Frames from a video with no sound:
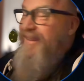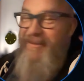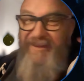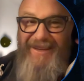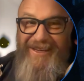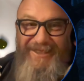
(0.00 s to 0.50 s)

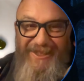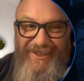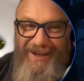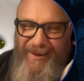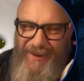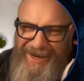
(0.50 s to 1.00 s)
Because you
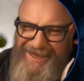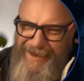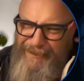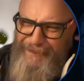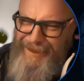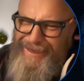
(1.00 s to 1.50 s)
start reading the
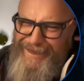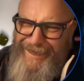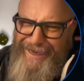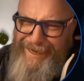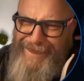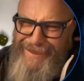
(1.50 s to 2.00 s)
print and
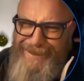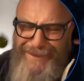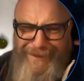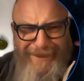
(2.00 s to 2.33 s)
get into this,